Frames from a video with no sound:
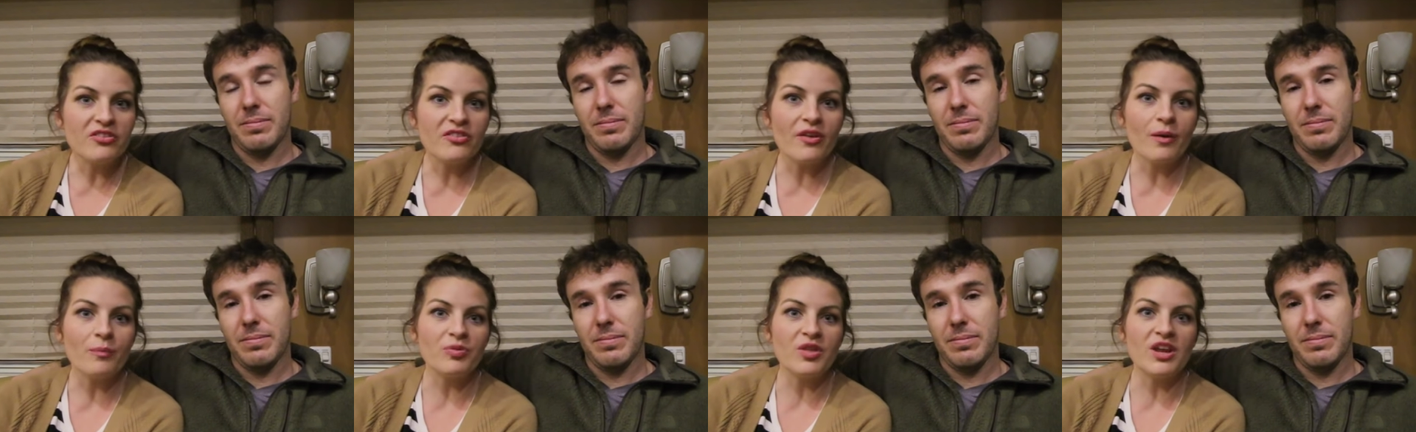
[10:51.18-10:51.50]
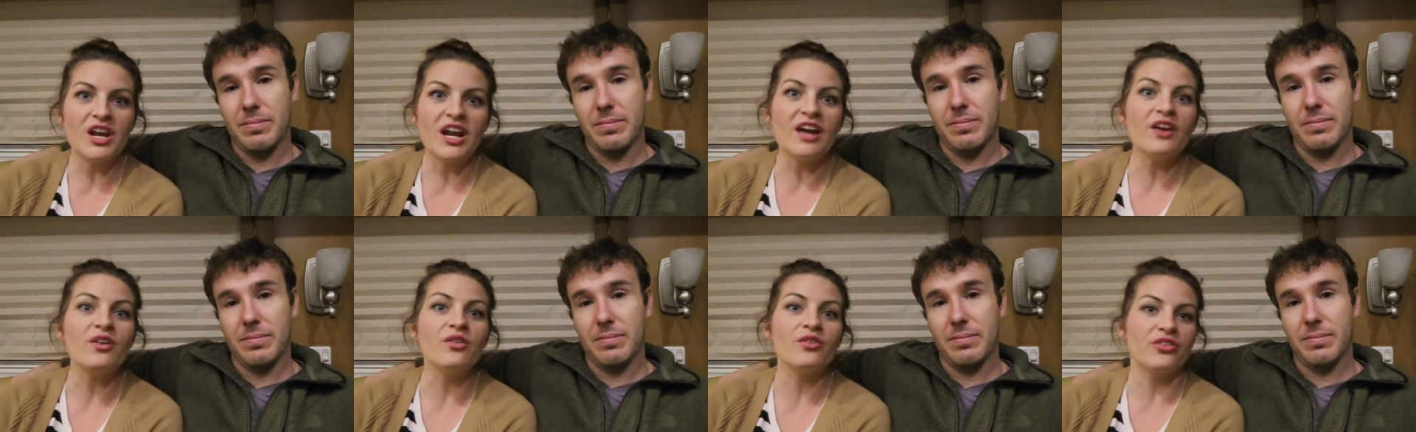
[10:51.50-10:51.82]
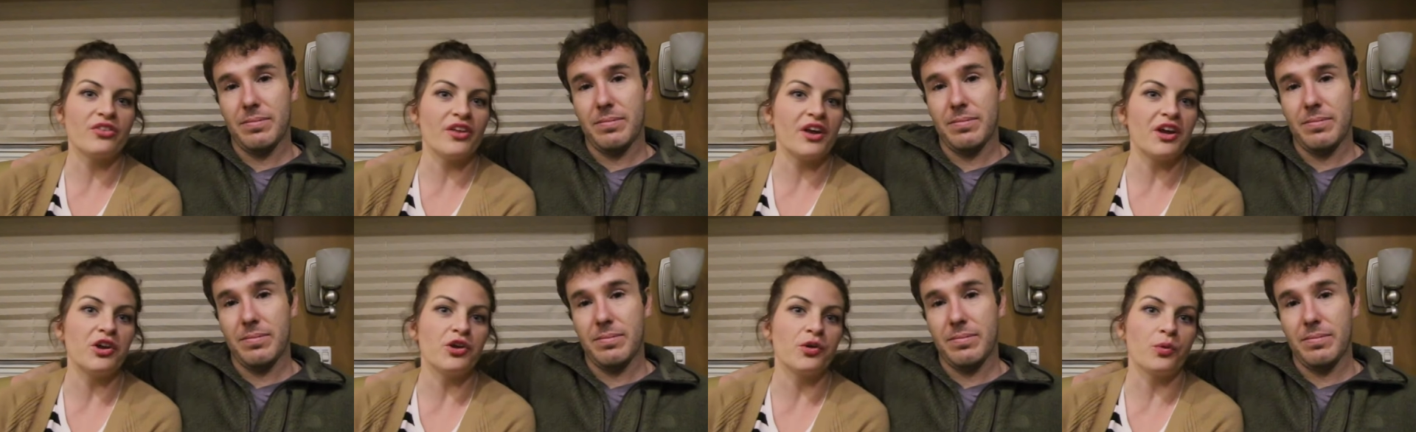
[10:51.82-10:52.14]
Speaker 1: something
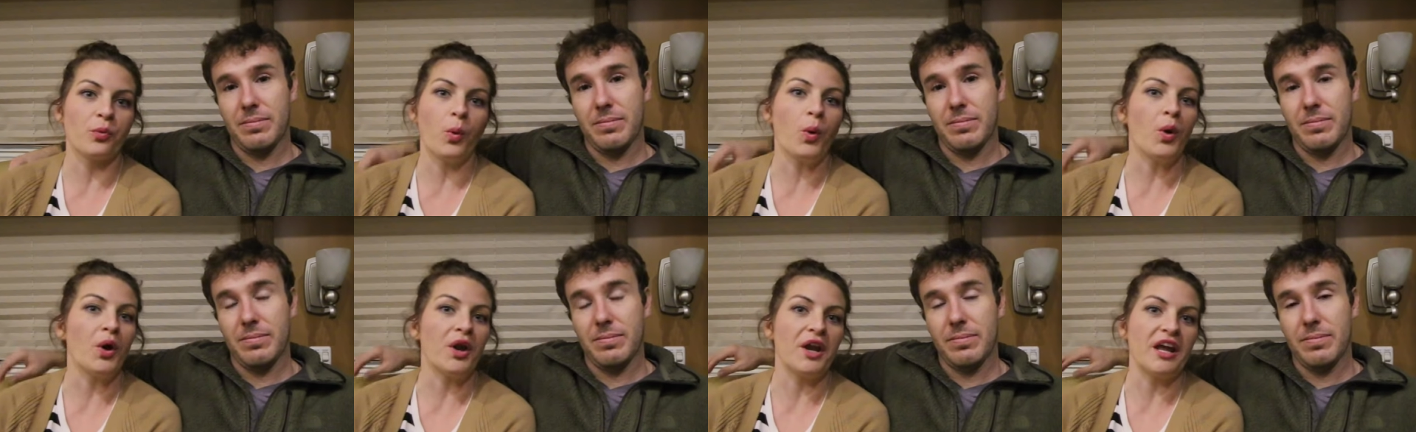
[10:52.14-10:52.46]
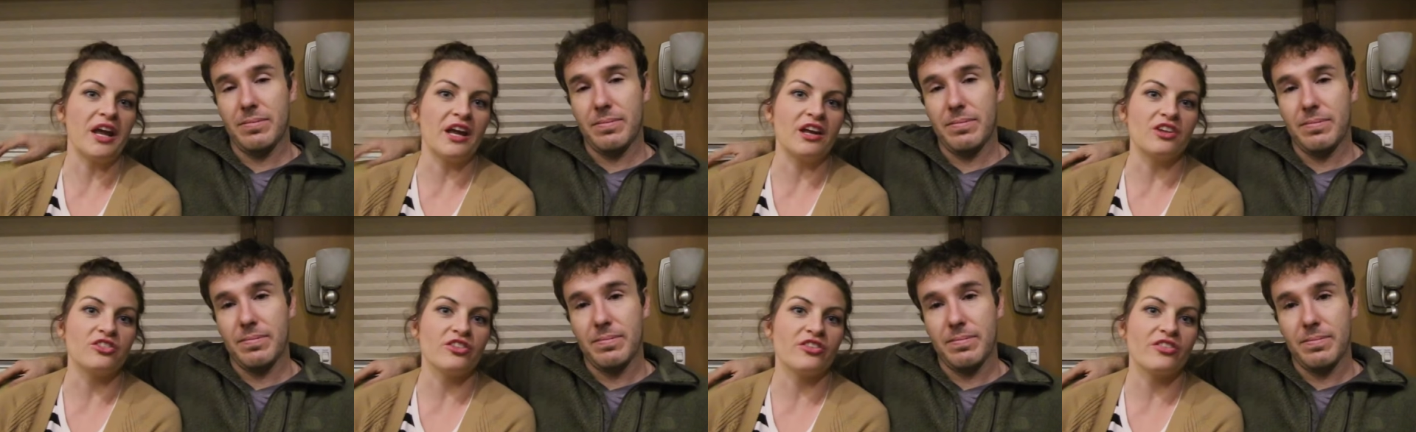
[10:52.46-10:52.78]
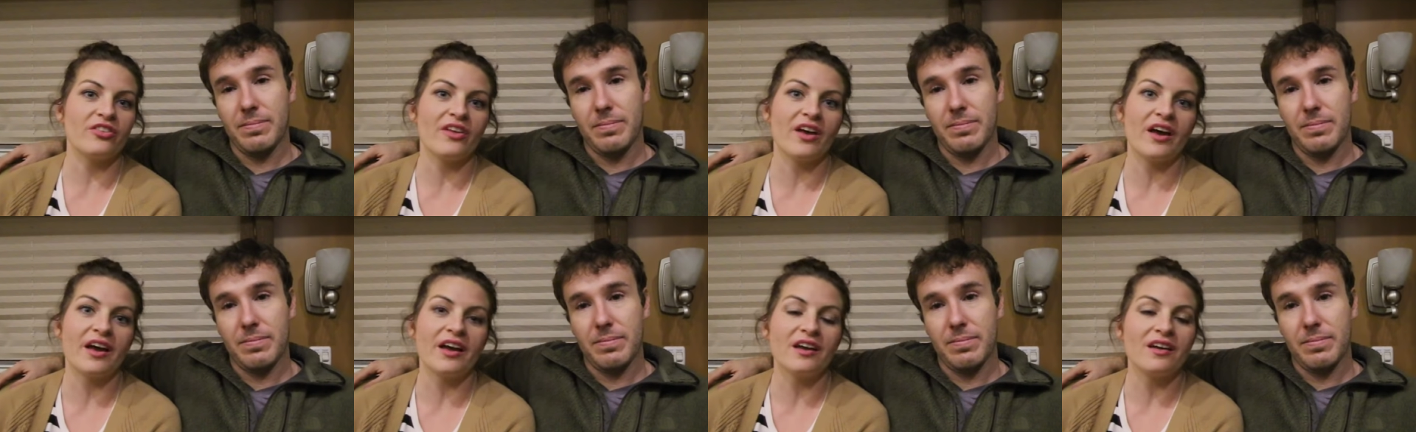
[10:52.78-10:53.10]
else that you're wanting.
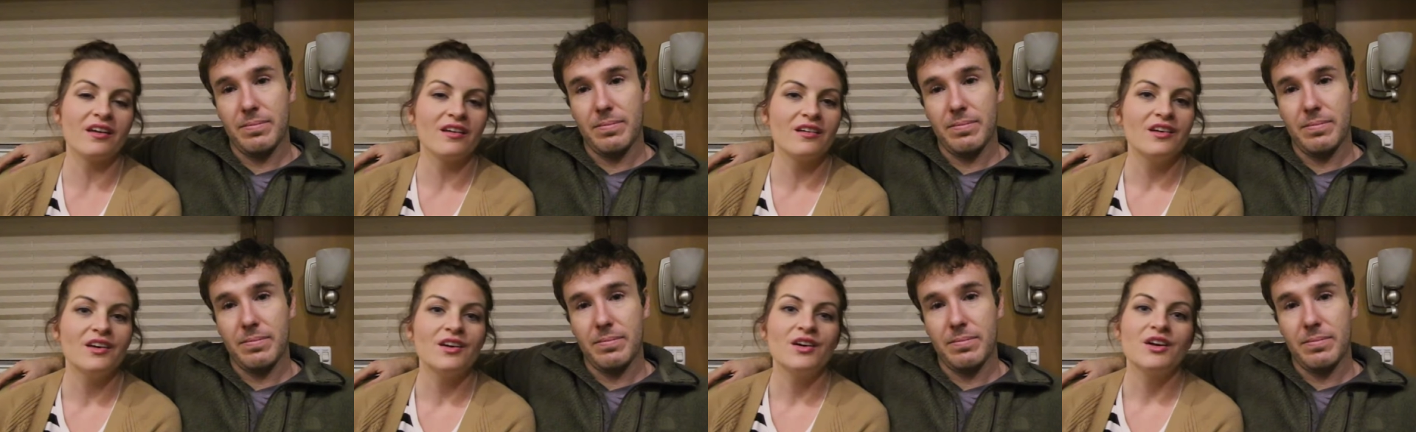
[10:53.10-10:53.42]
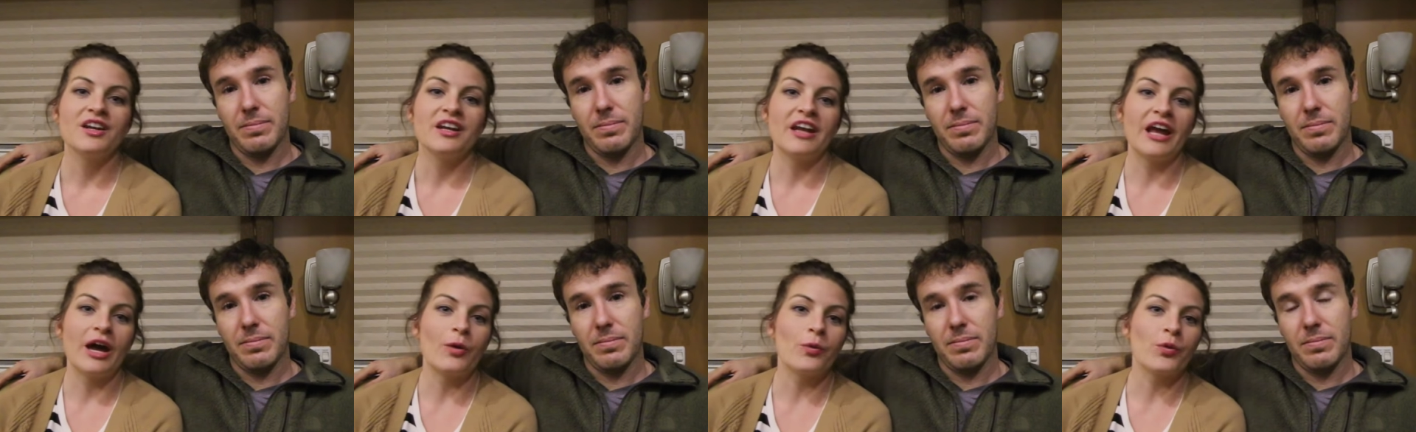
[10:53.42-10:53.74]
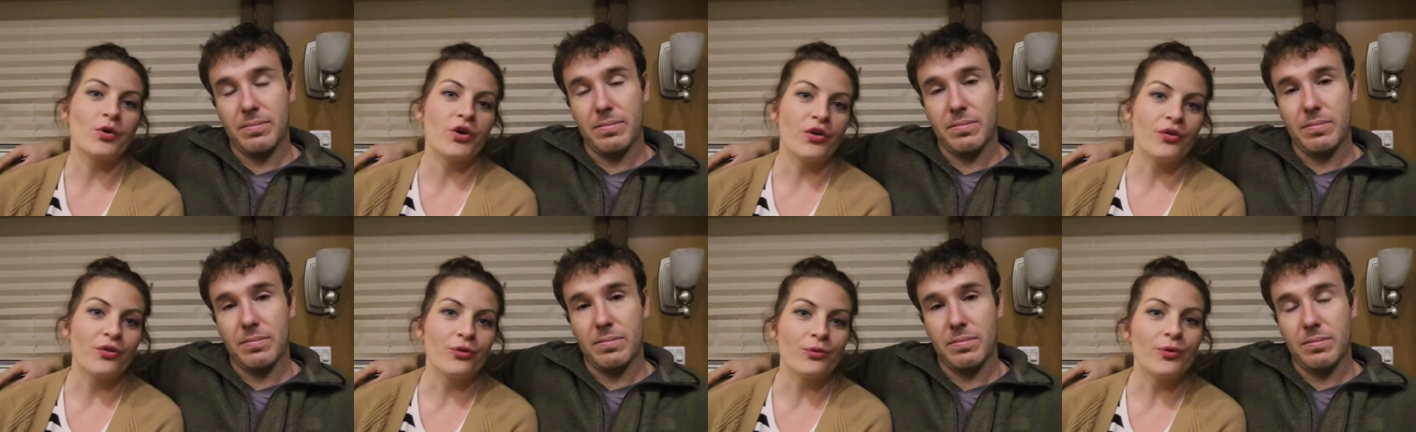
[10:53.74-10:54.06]
Just like now
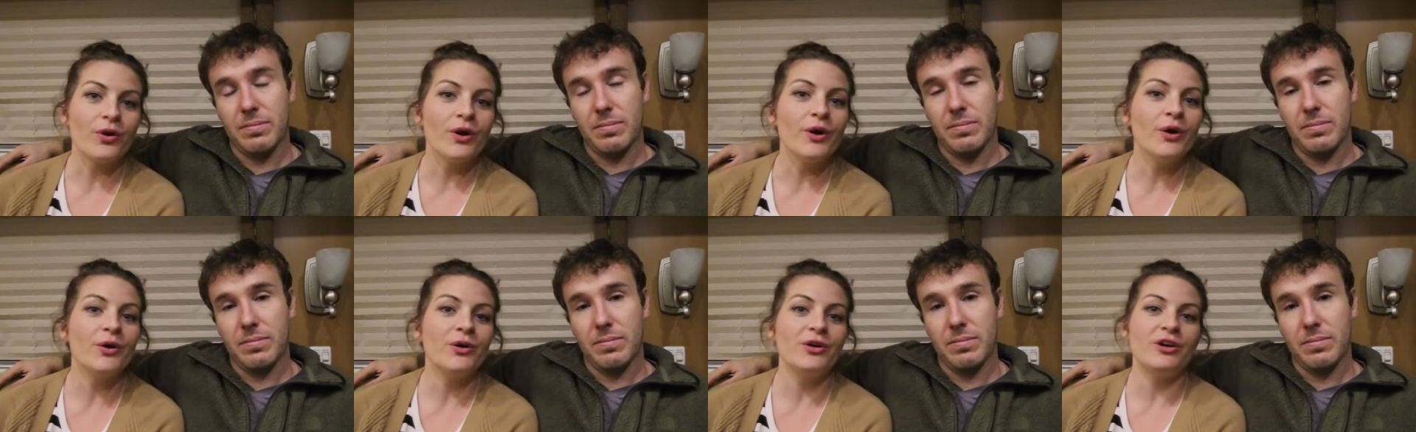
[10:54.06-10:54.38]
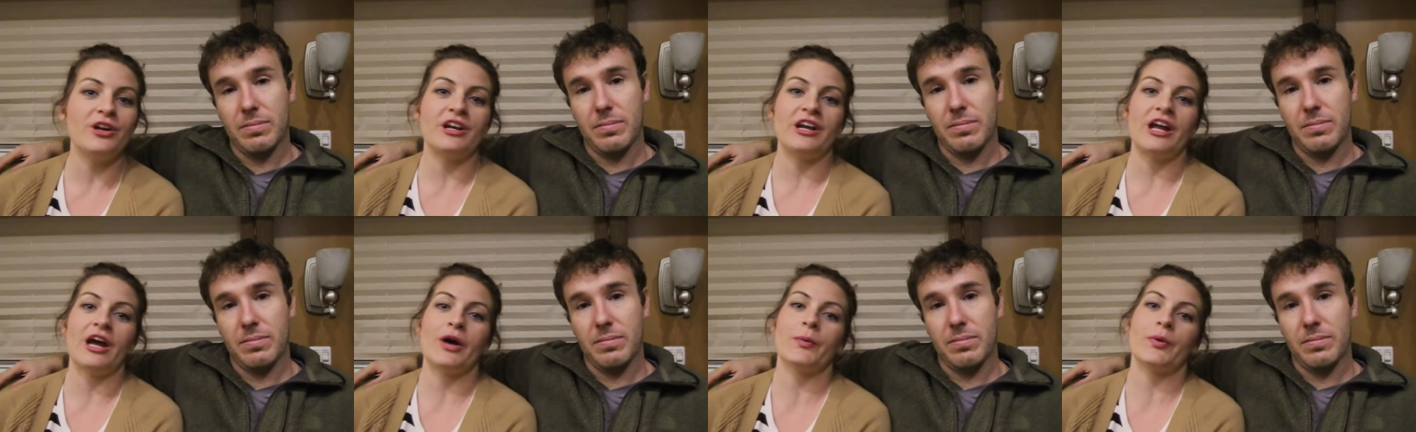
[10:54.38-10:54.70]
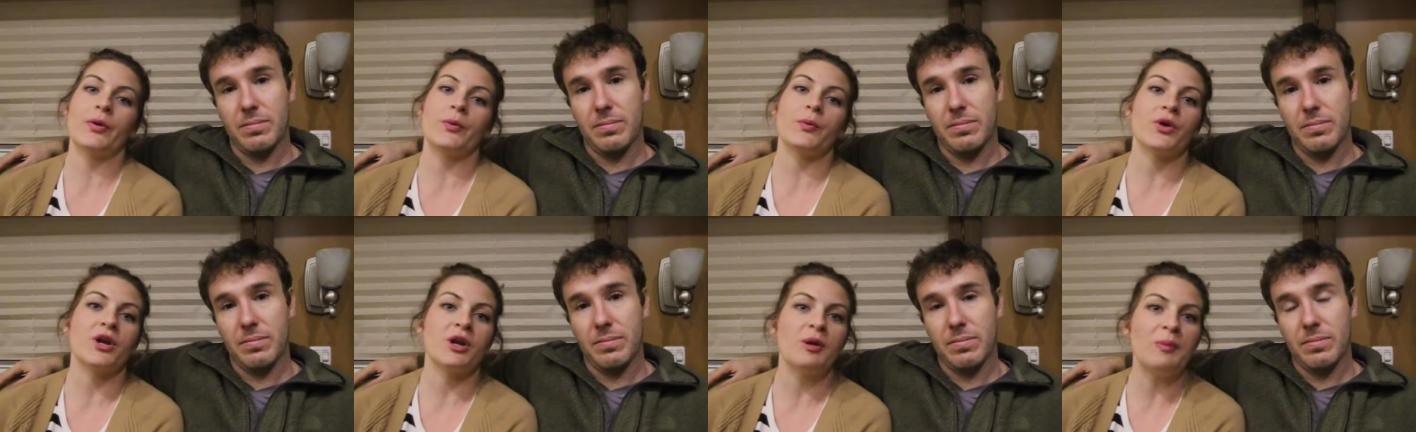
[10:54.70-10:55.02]
we're on the road and now
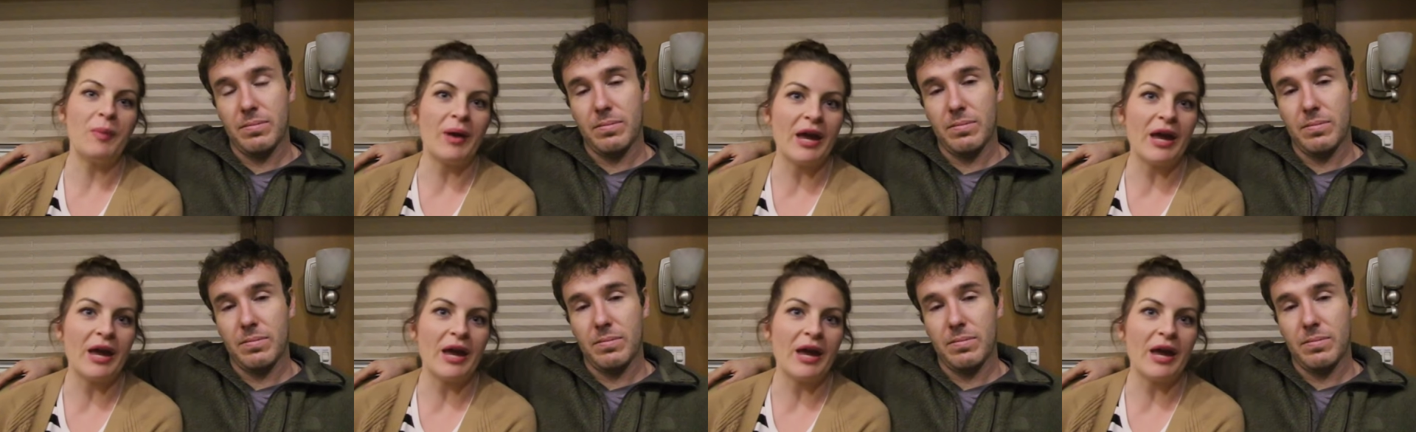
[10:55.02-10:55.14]
we want a